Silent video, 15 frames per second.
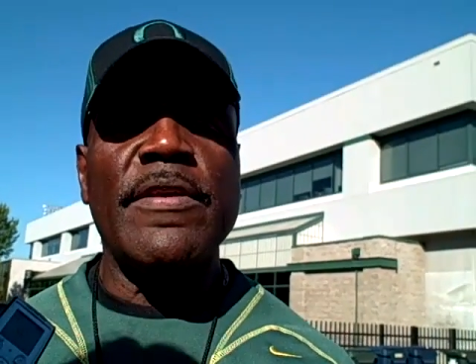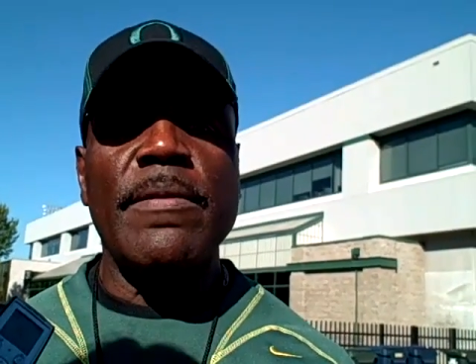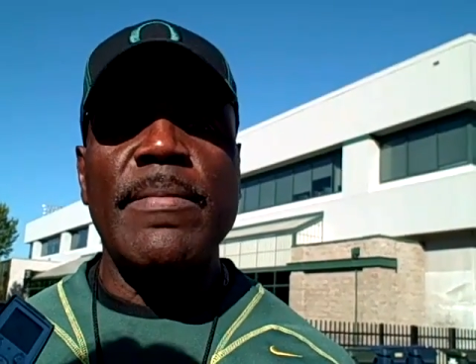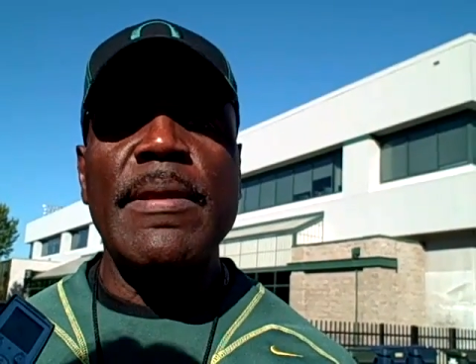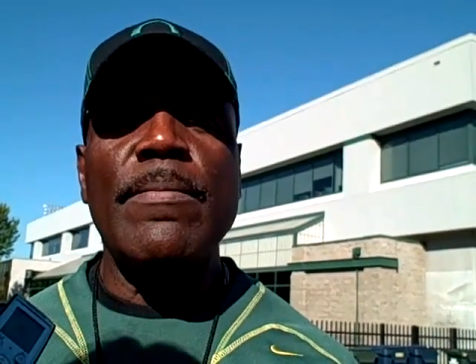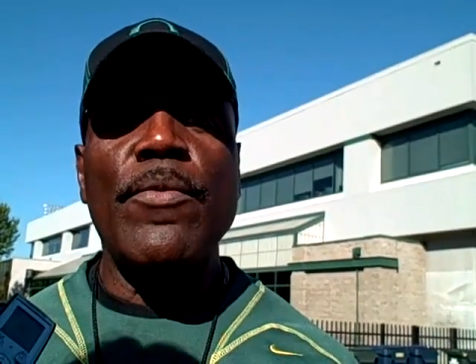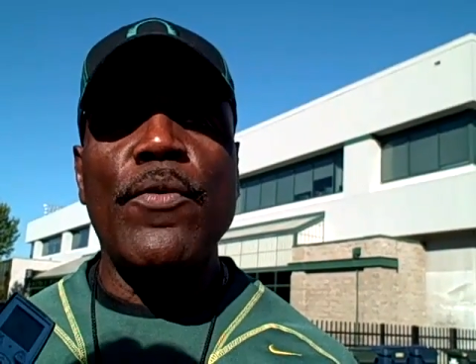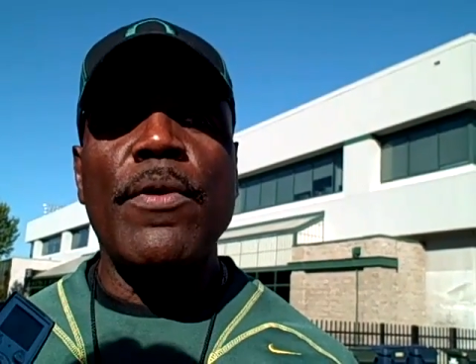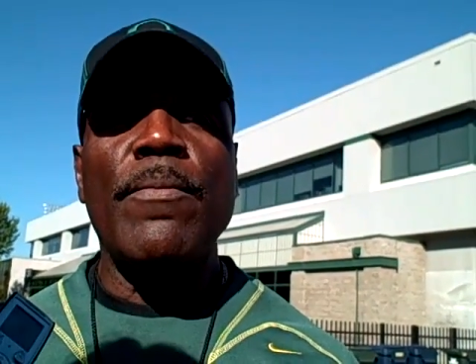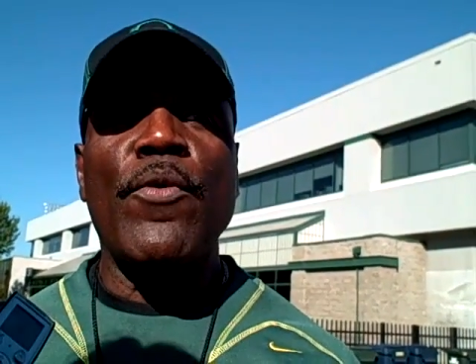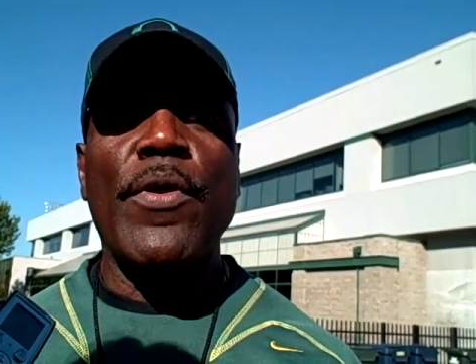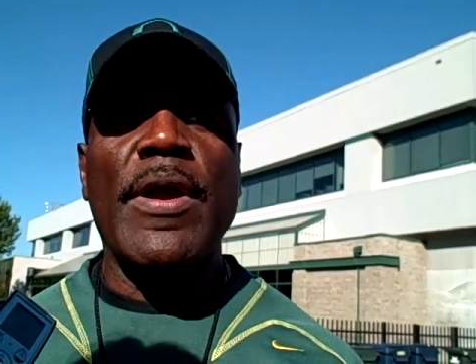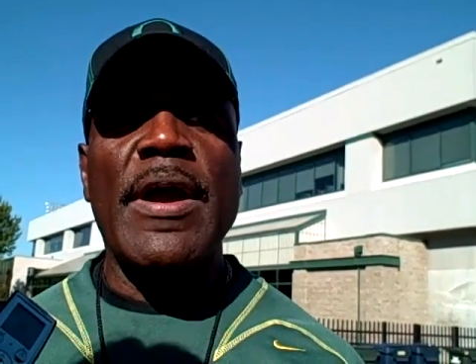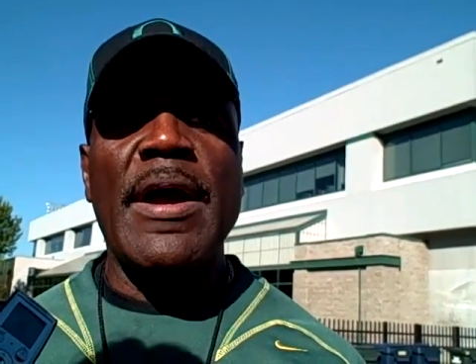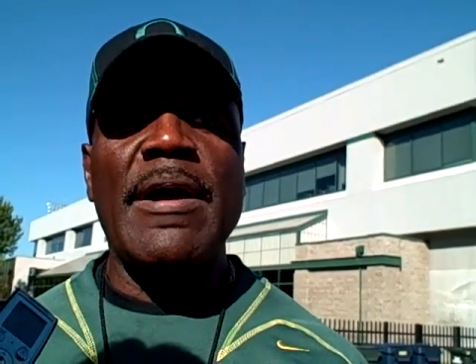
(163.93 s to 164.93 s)
He's going to be
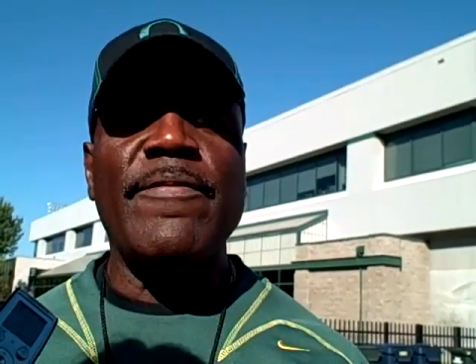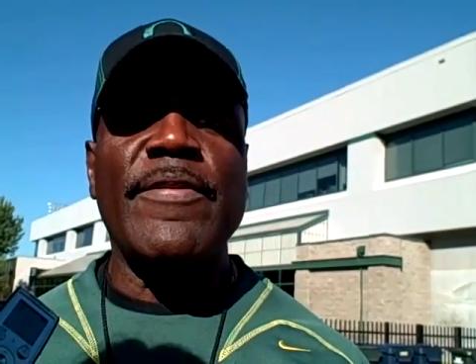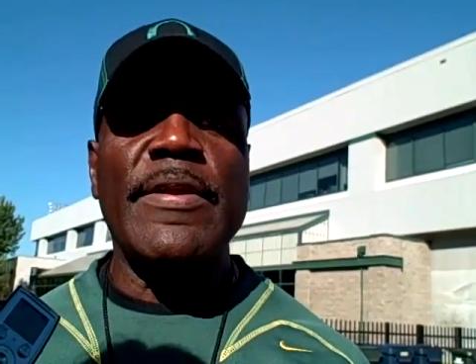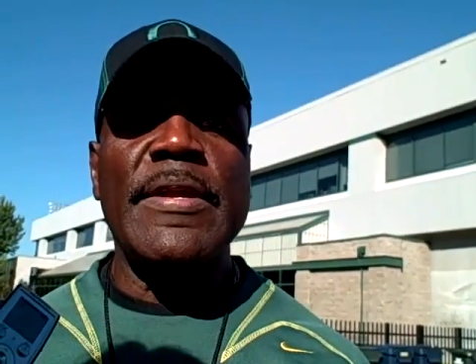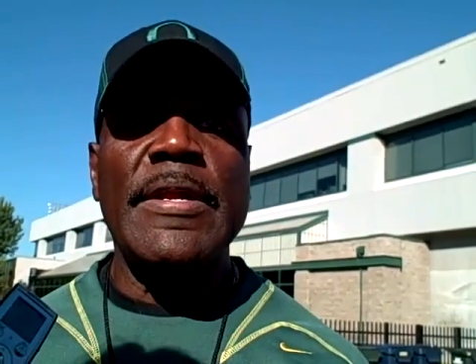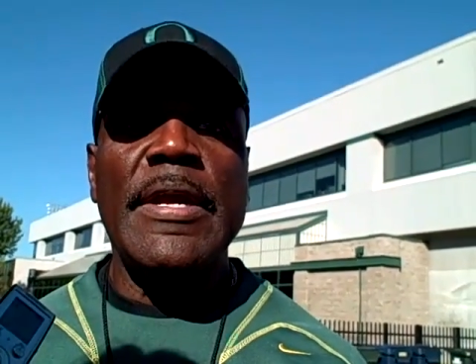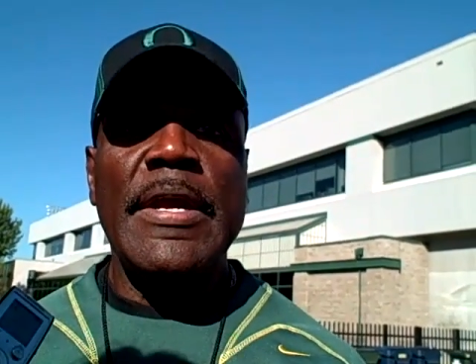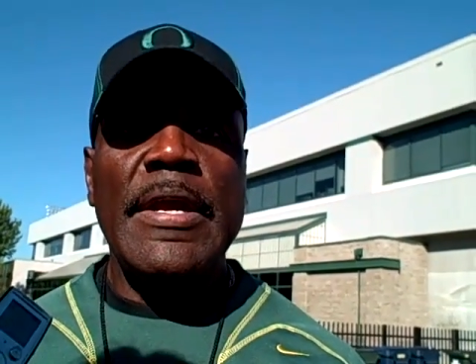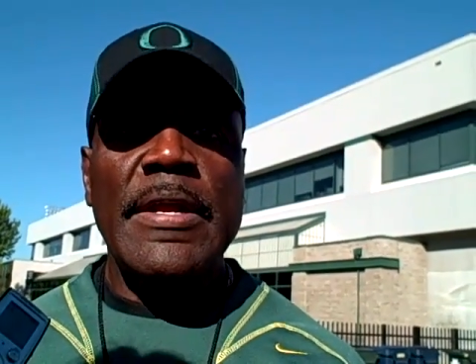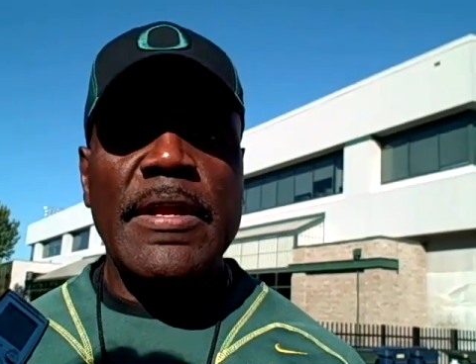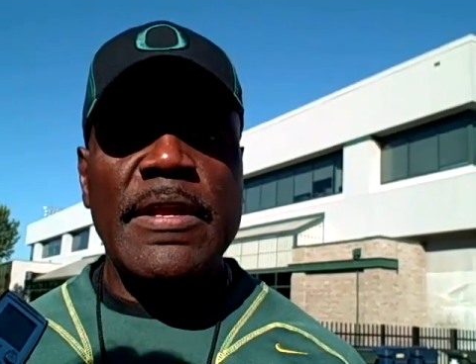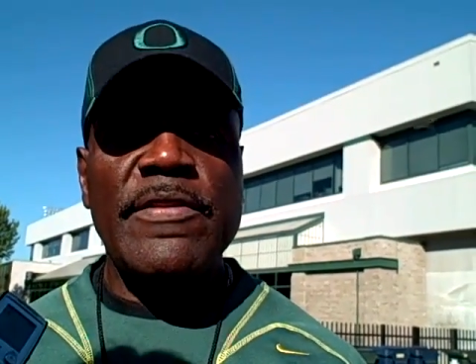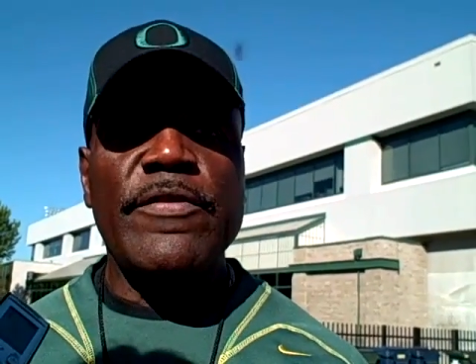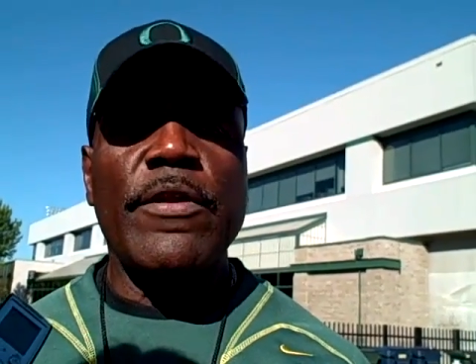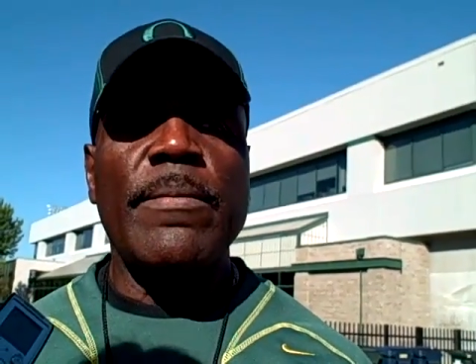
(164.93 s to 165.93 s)
more and more confident
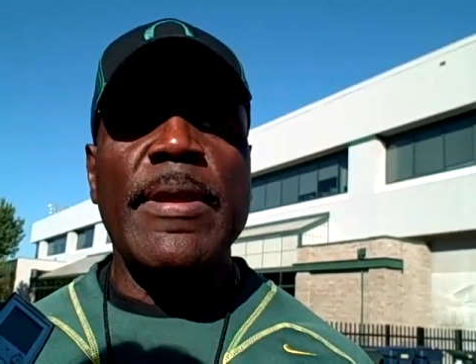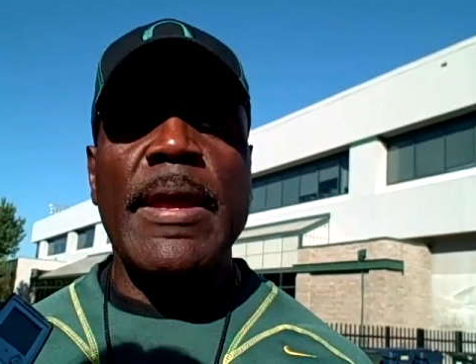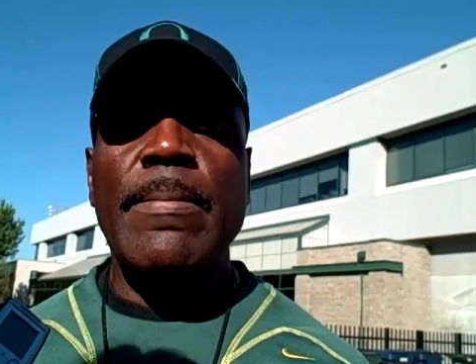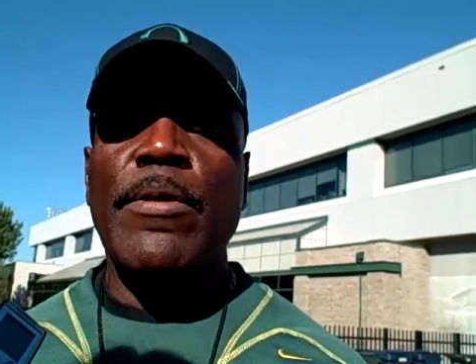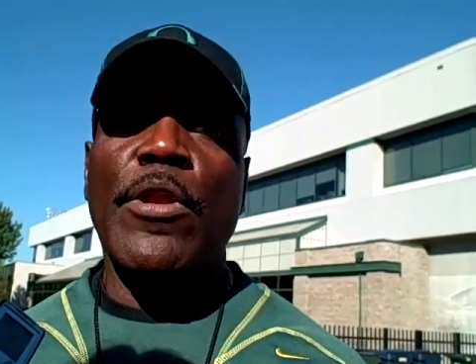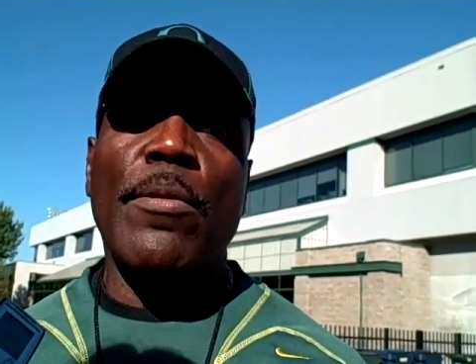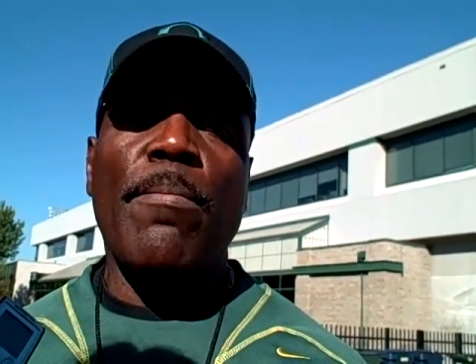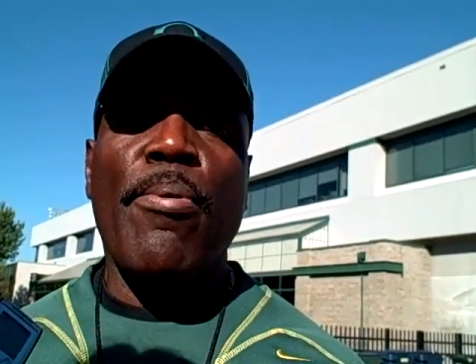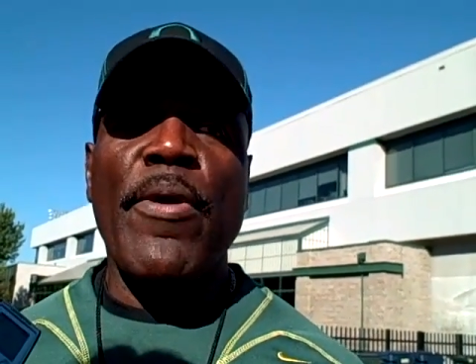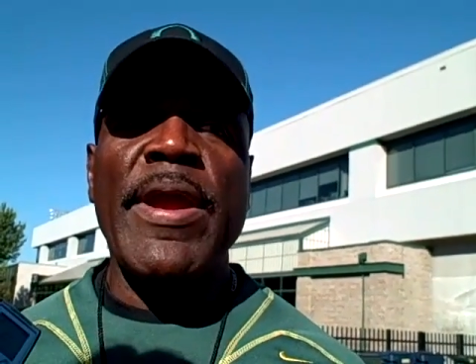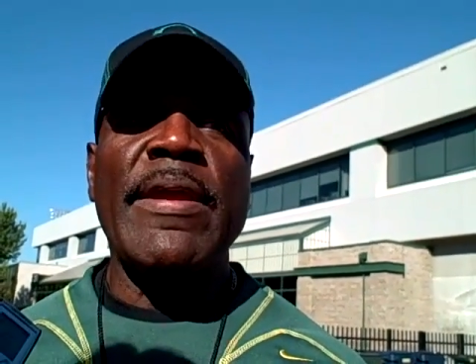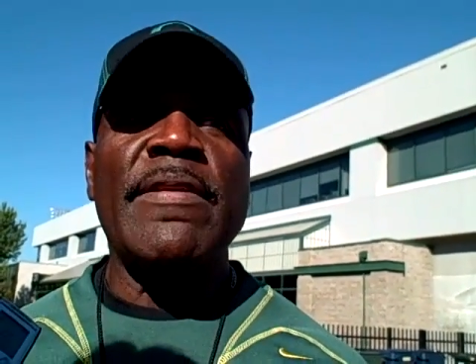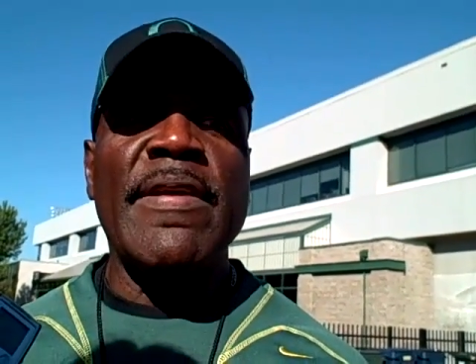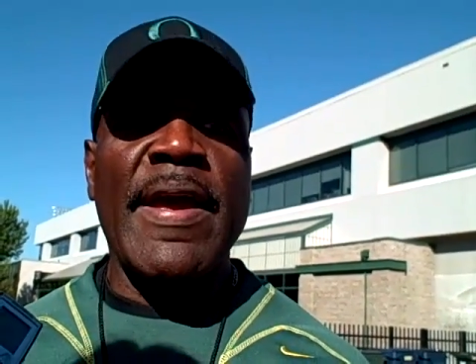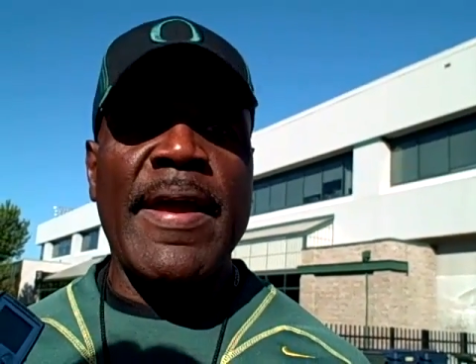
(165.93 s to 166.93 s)
that he's going to be able to
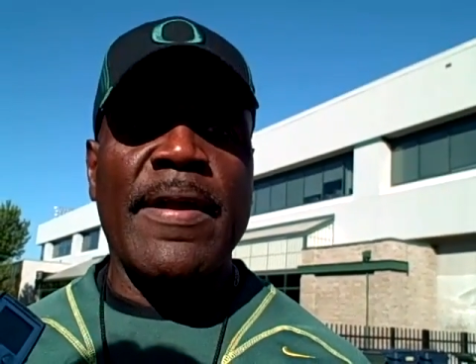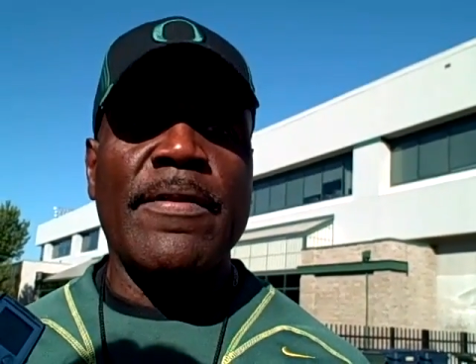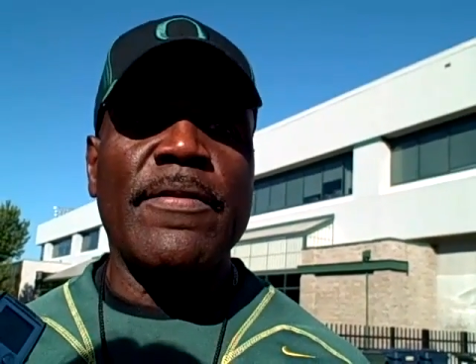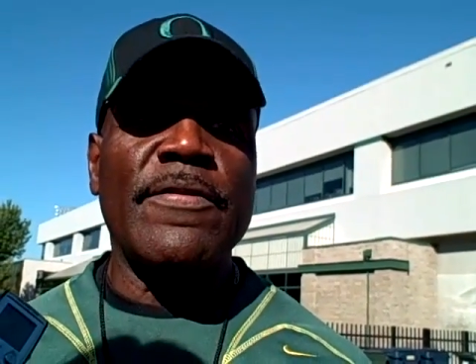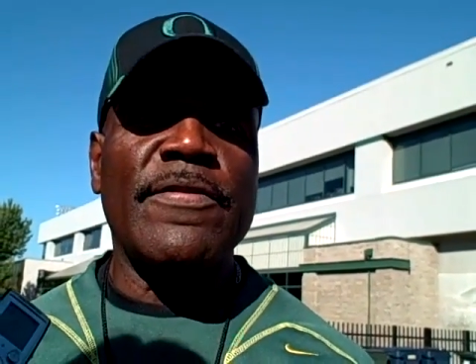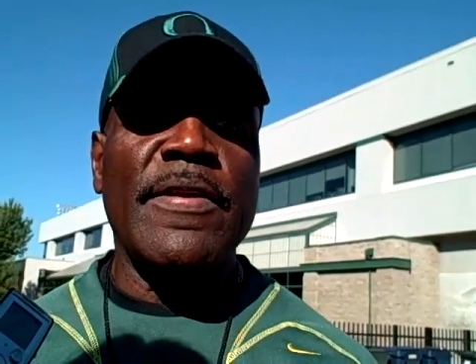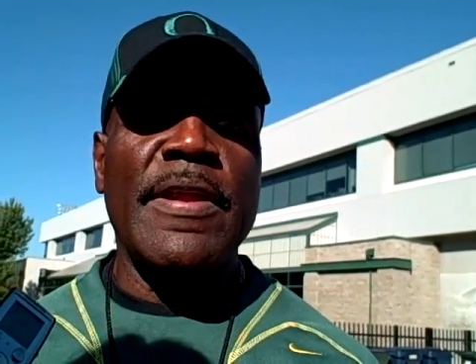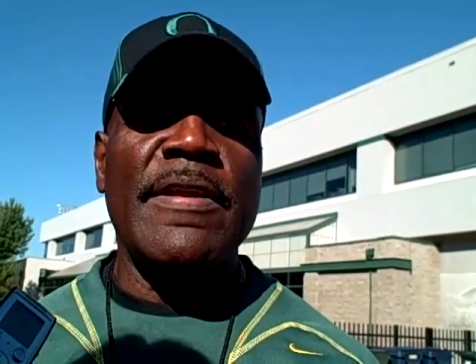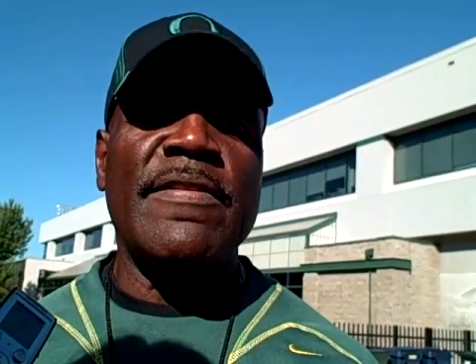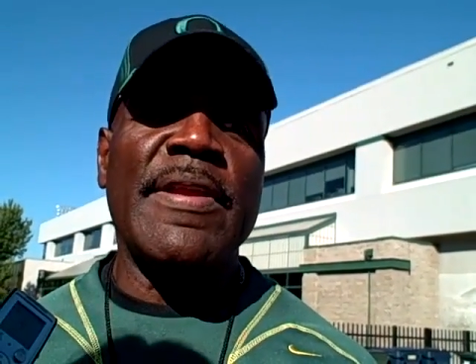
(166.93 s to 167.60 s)
break tackles,